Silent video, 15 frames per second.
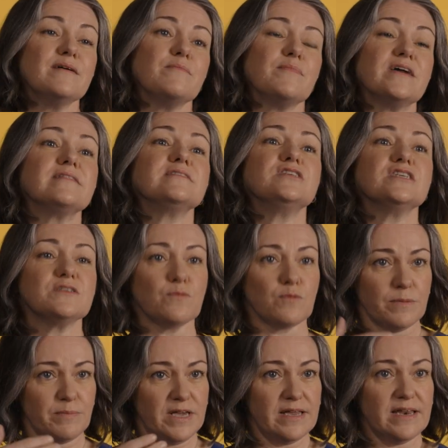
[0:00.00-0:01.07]
But just
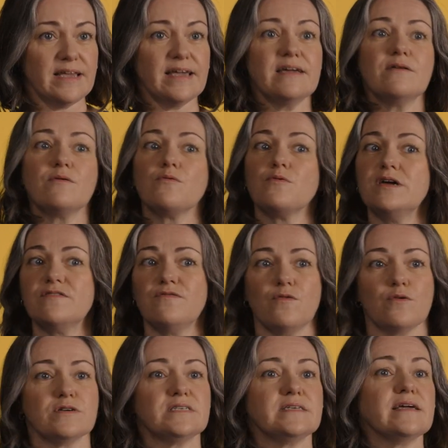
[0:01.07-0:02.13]
repeating it,
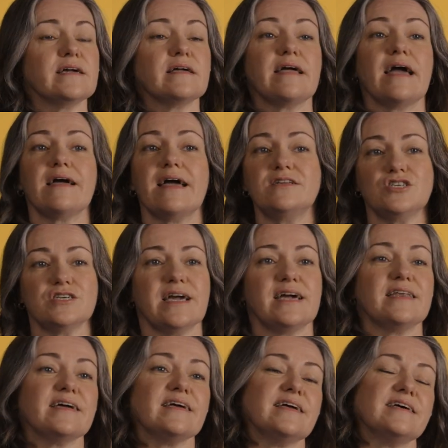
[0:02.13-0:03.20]
reinforcing,
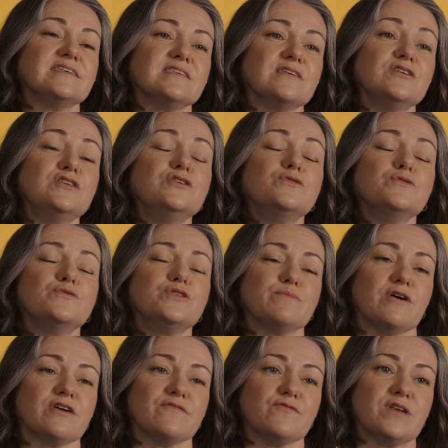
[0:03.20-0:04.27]
educating is a huge
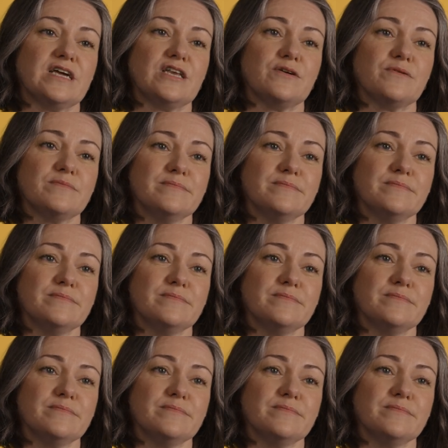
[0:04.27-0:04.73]
part of what I do.